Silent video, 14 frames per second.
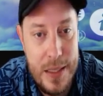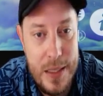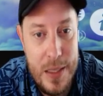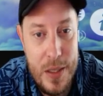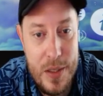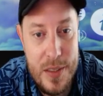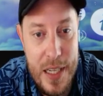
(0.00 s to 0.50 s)

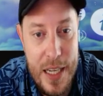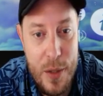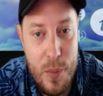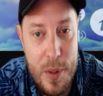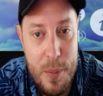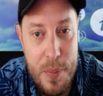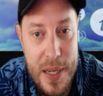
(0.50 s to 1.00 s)
Looks like
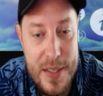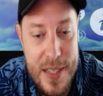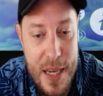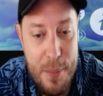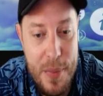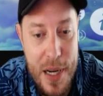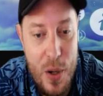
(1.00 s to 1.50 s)
we picked
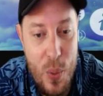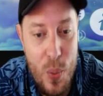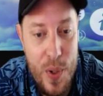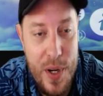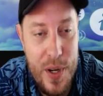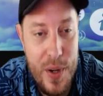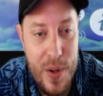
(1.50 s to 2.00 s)
up our
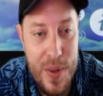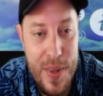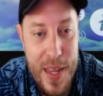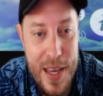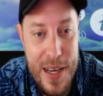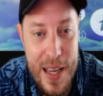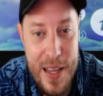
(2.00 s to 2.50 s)
win on
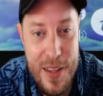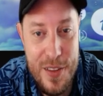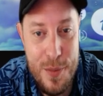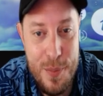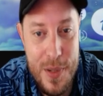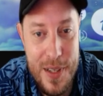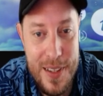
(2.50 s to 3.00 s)
that other
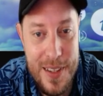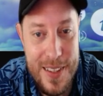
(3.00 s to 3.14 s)
spin.